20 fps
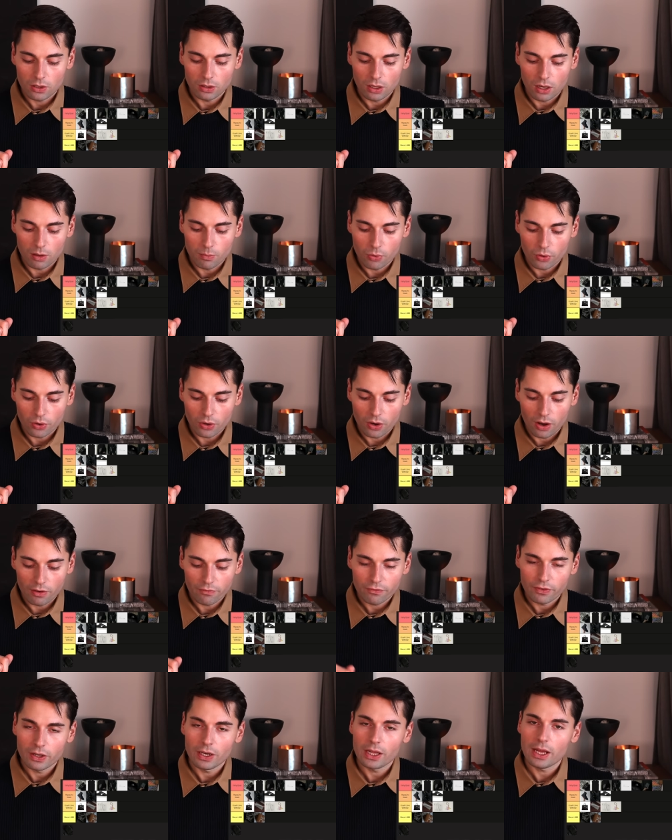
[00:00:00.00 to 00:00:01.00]
a lot more
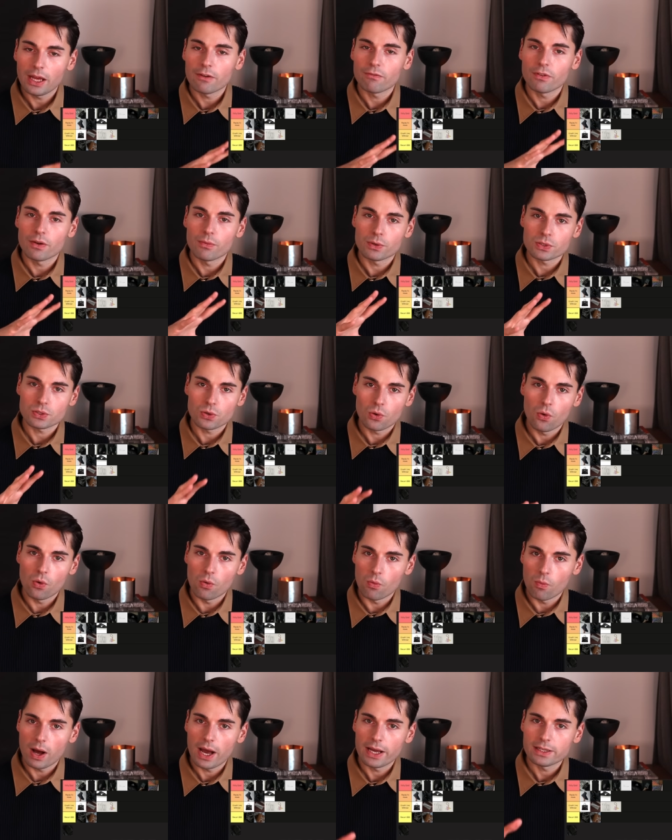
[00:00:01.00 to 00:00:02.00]
often if it was
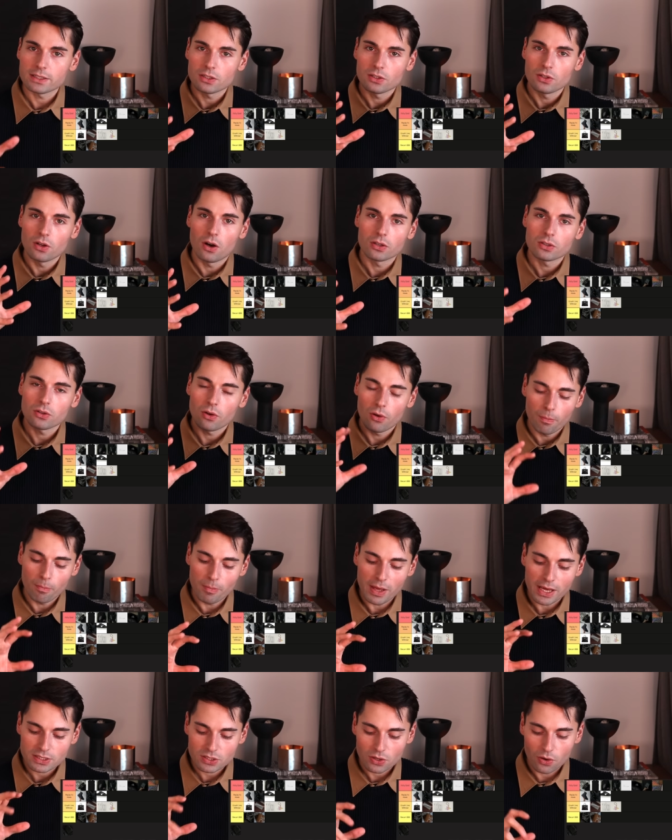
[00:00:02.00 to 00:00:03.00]
all white not a
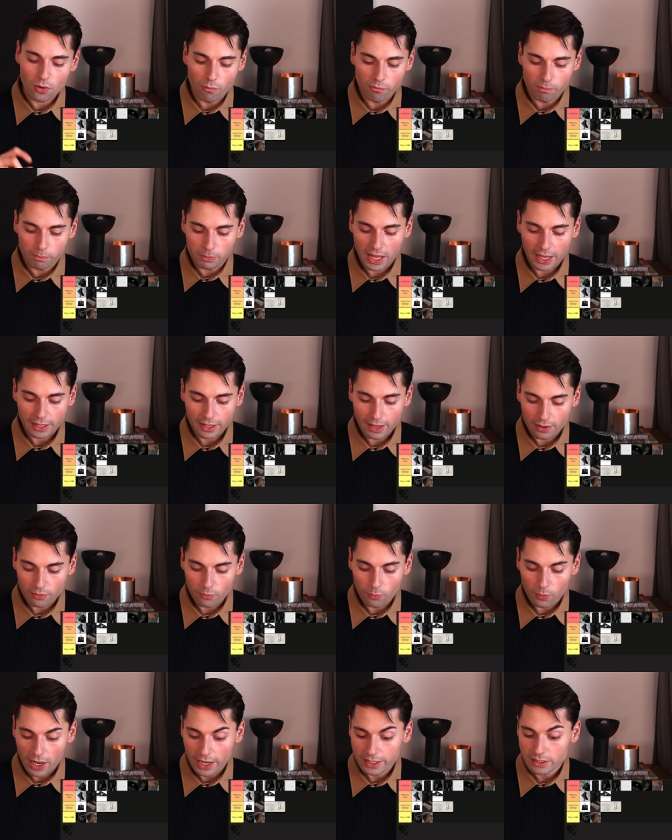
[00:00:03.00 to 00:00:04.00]
mix of black
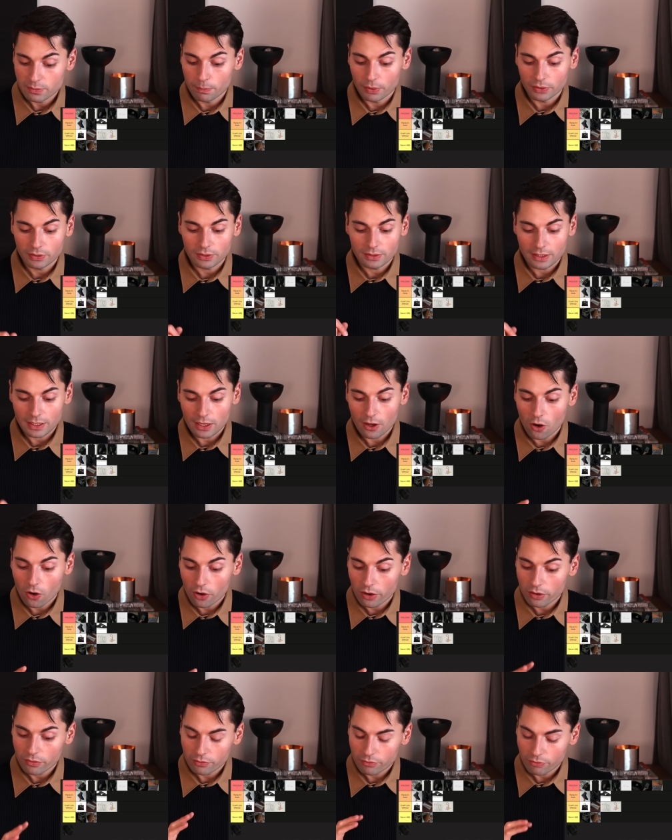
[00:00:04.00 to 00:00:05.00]
and white but they
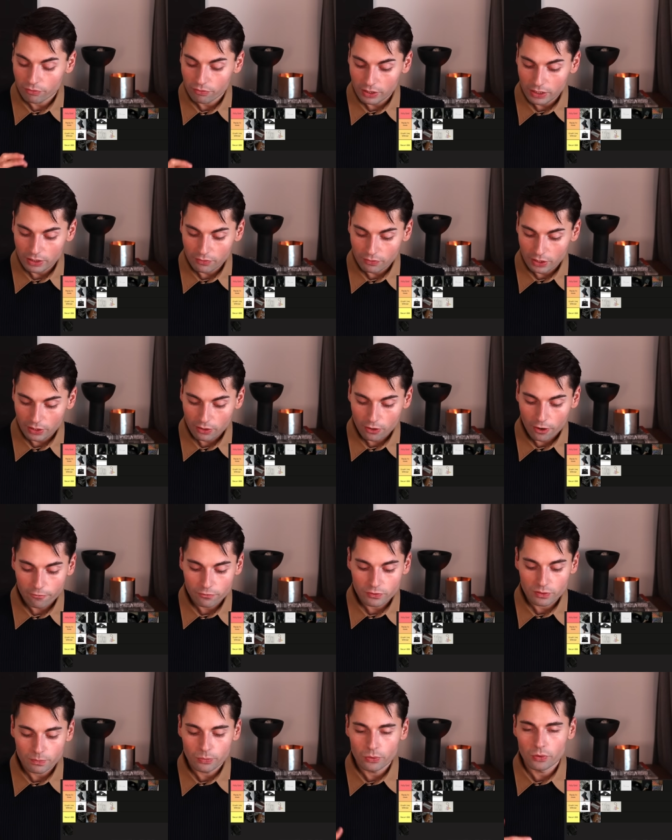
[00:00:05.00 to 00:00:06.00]
are really really
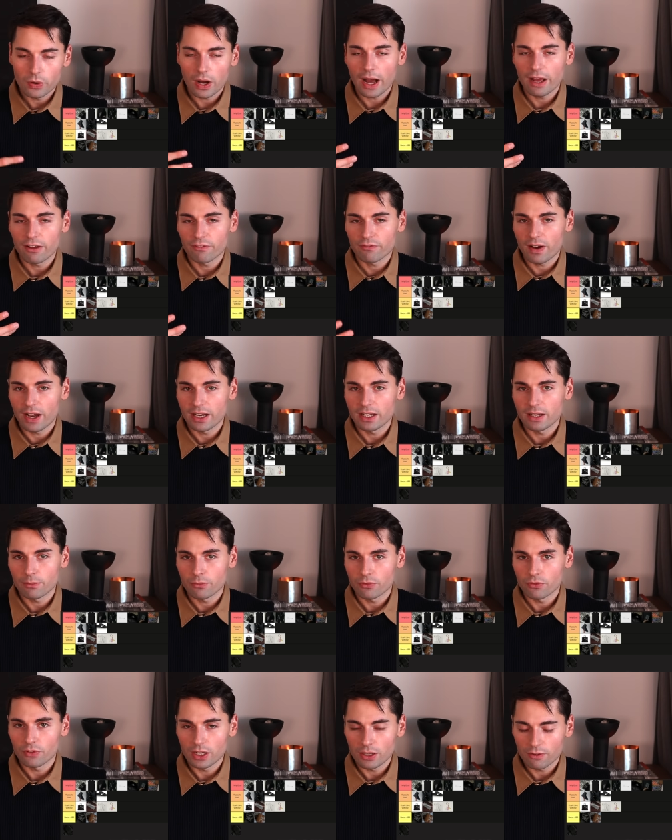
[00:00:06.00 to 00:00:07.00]
comfortable I find
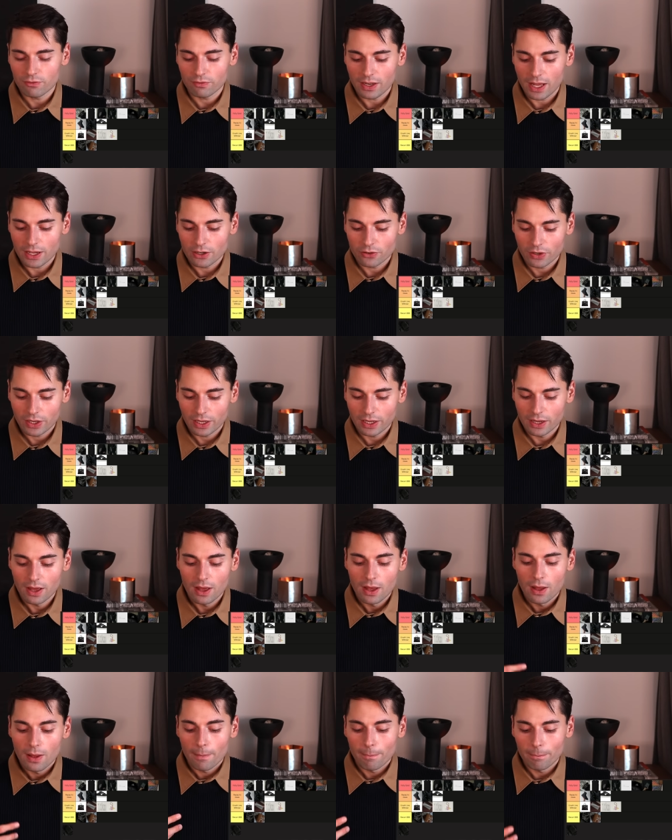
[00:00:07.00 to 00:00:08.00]
them really flattering
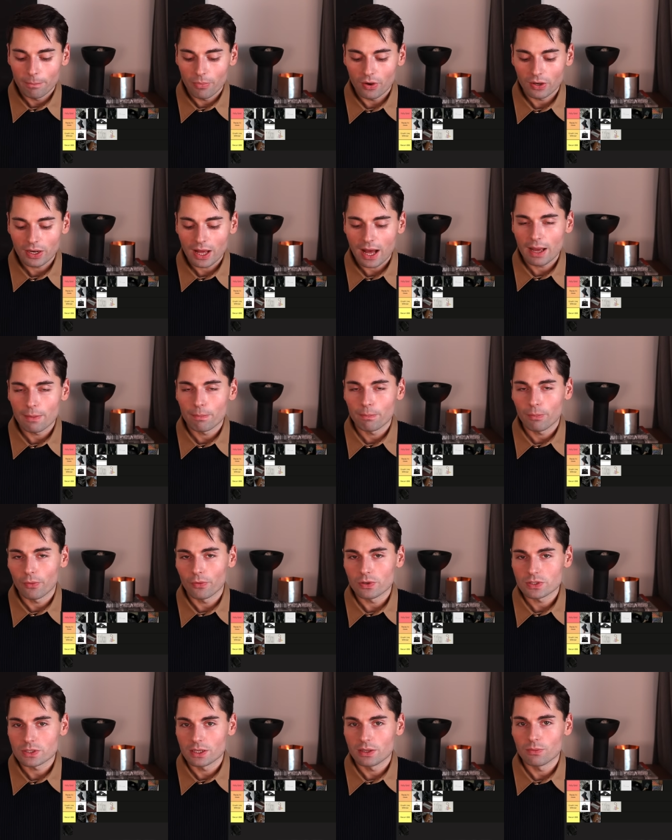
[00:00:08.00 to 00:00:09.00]
but I
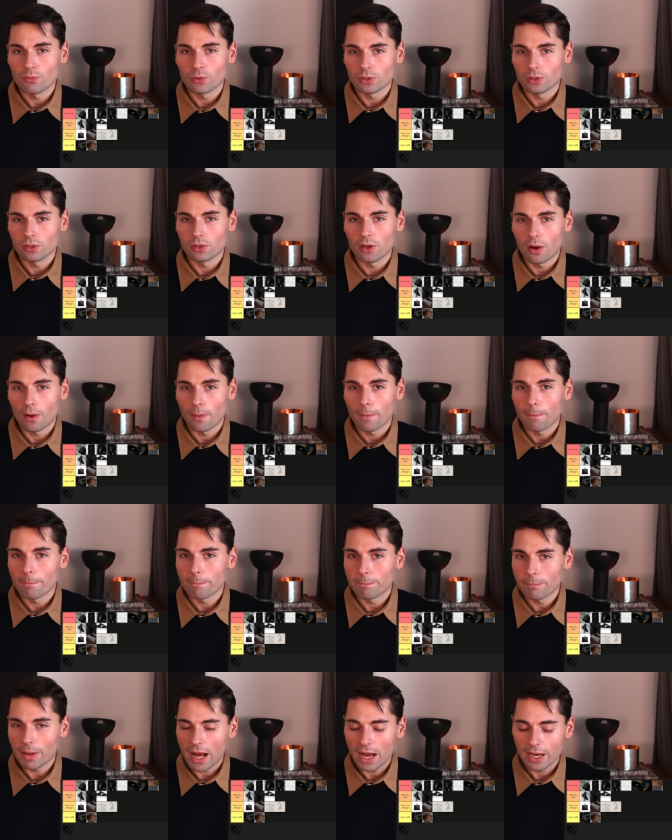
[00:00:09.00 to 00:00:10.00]
personally would not
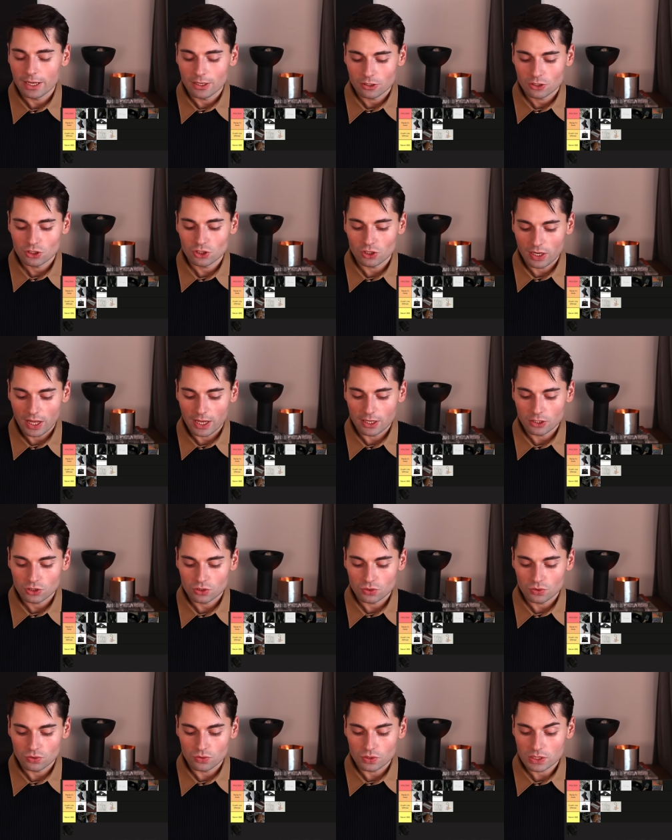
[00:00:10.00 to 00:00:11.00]
buy Chanel
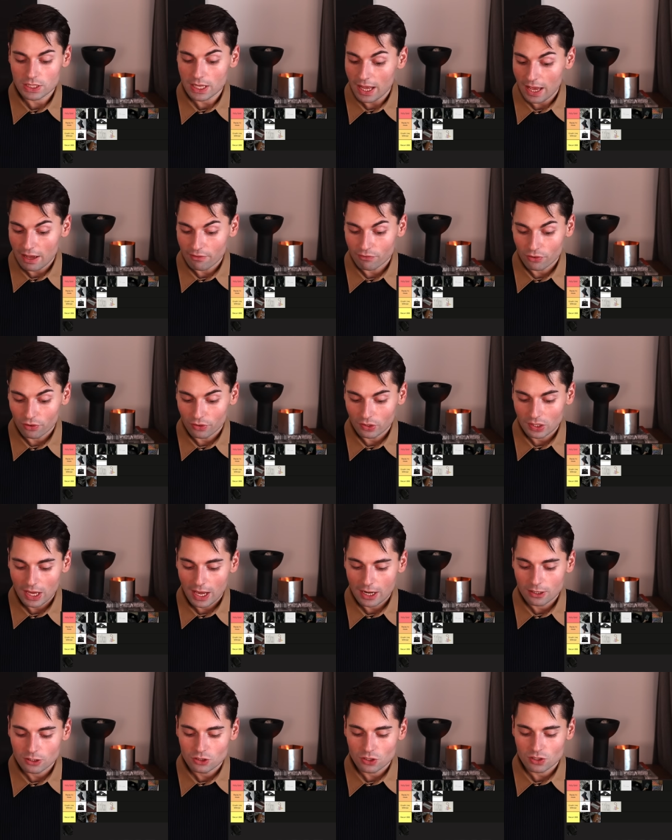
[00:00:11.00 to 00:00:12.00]
shoes ever
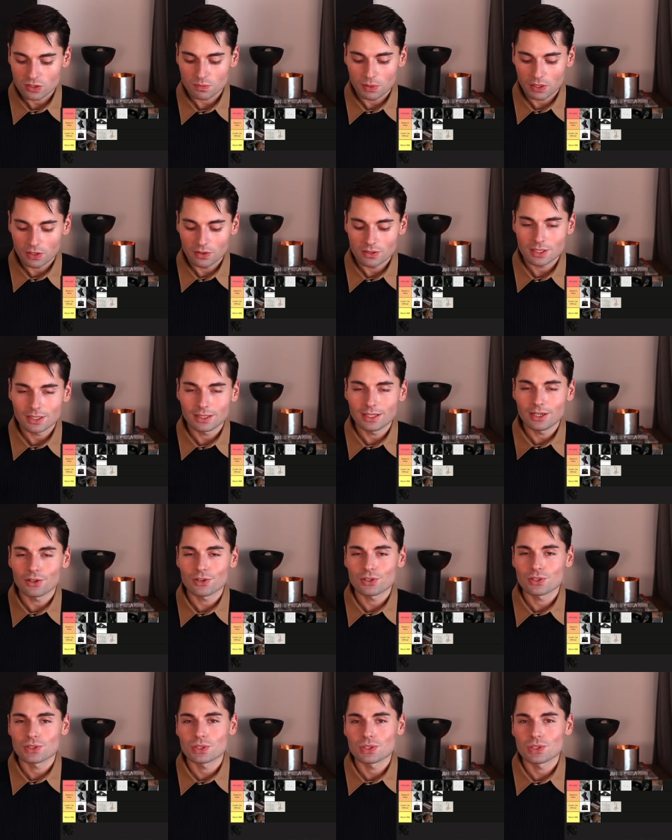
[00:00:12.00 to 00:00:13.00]
again just because they
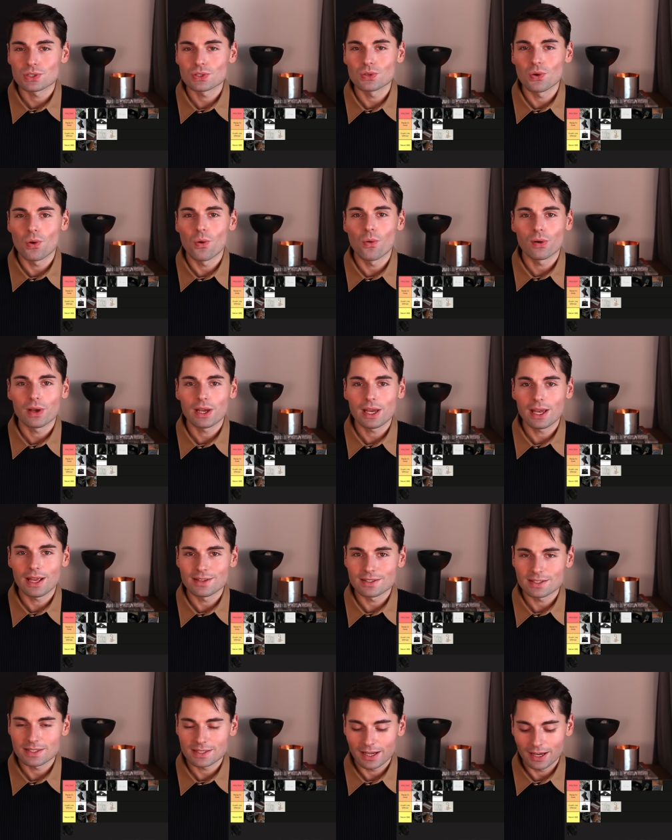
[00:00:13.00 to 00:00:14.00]
are so
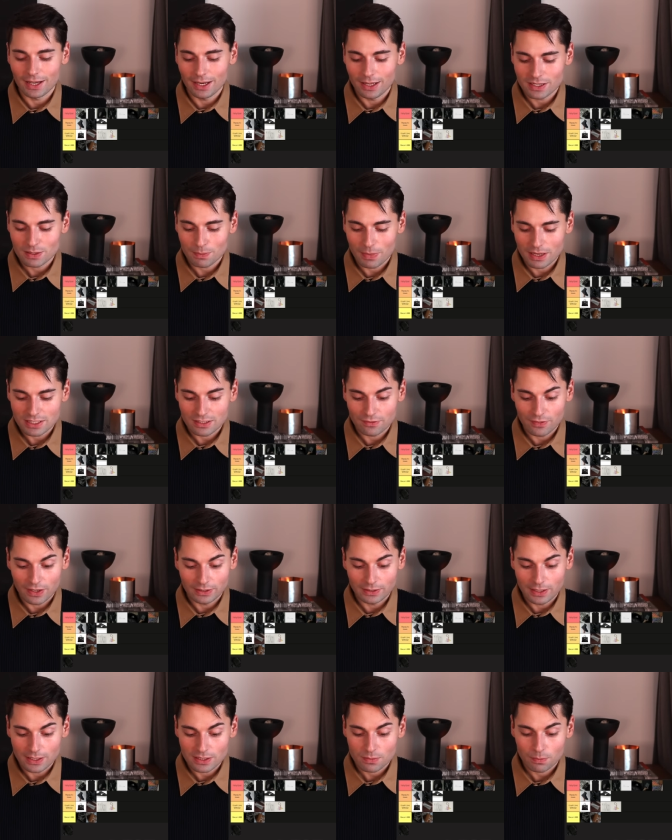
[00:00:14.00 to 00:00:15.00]
insanely expensive
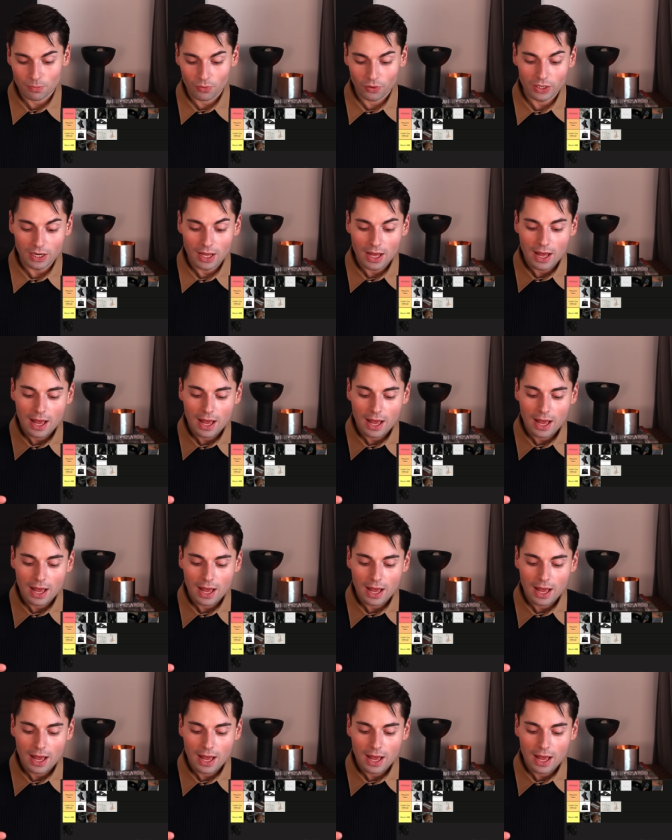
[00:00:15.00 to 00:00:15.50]
at this point